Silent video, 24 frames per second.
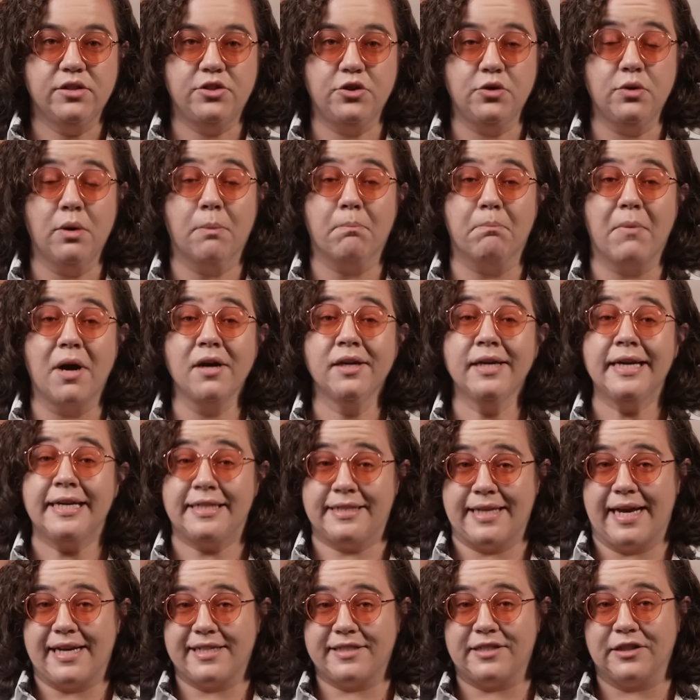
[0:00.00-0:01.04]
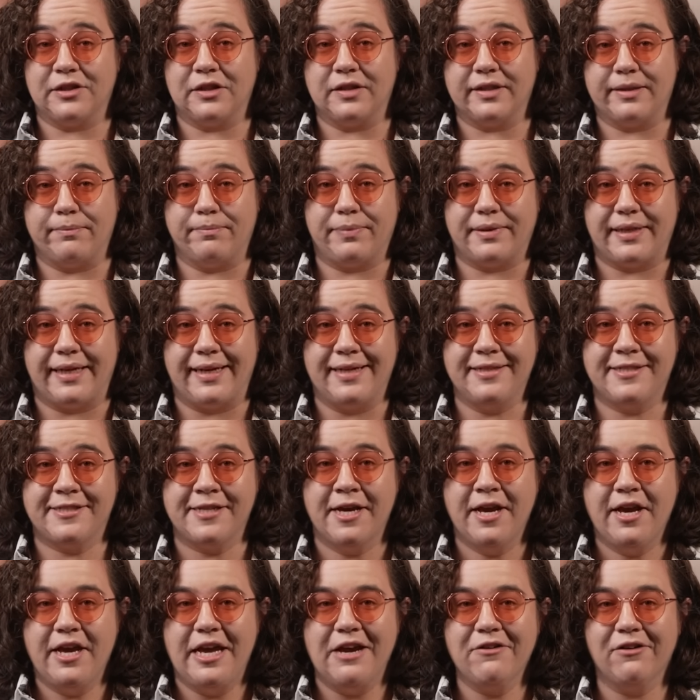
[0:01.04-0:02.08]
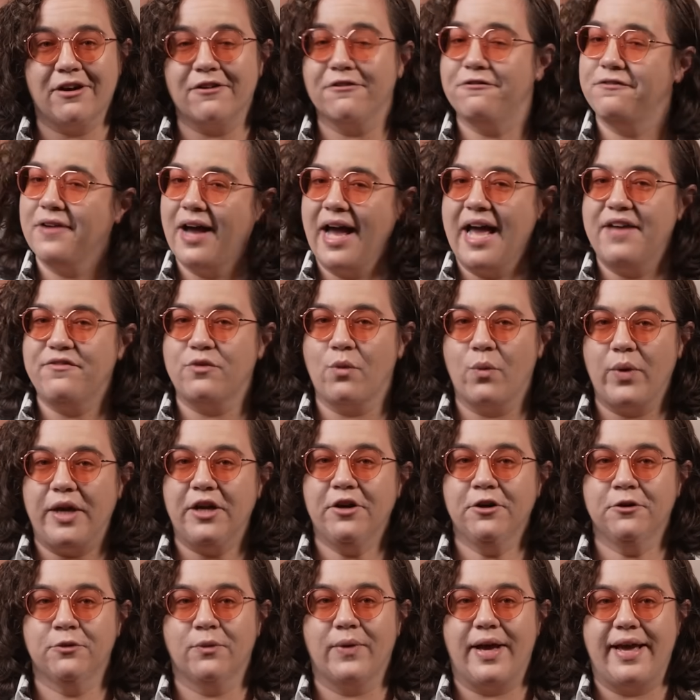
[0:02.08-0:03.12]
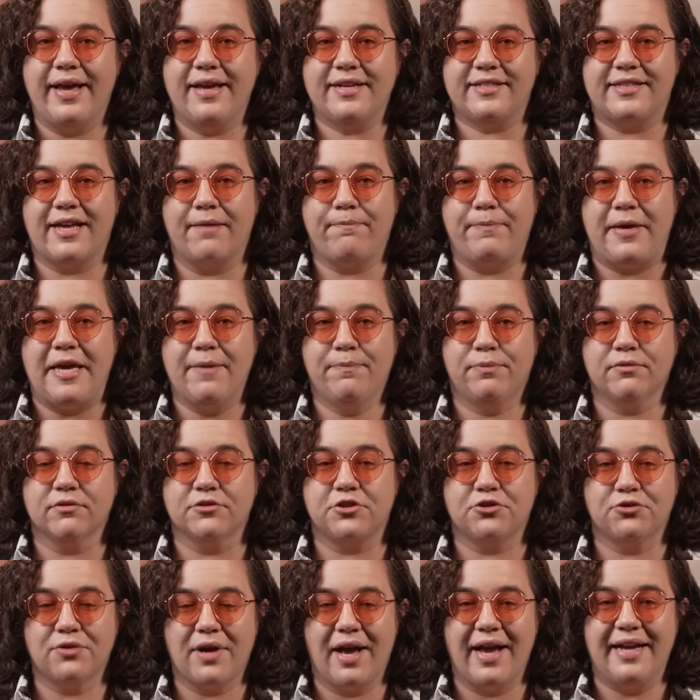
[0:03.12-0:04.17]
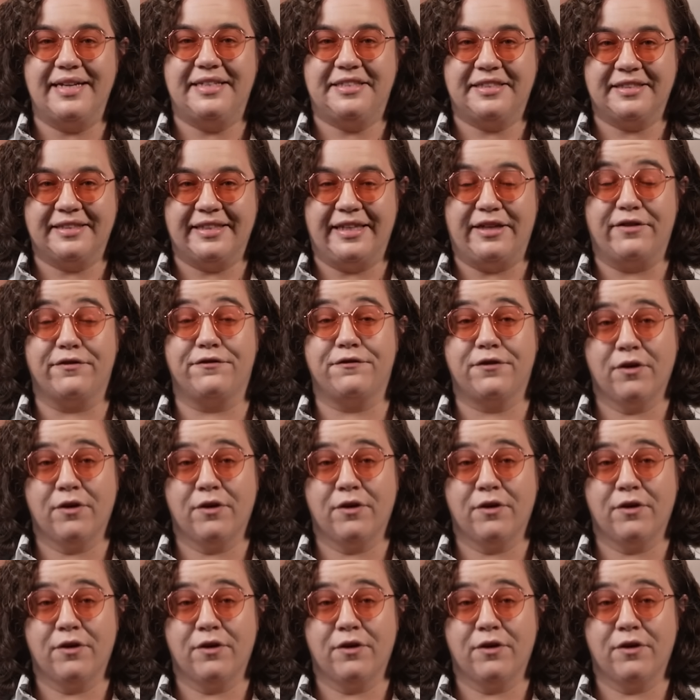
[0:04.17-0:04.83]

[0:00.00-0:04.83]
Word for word: to monkey testicle implants, here are five weird ways that people tried to live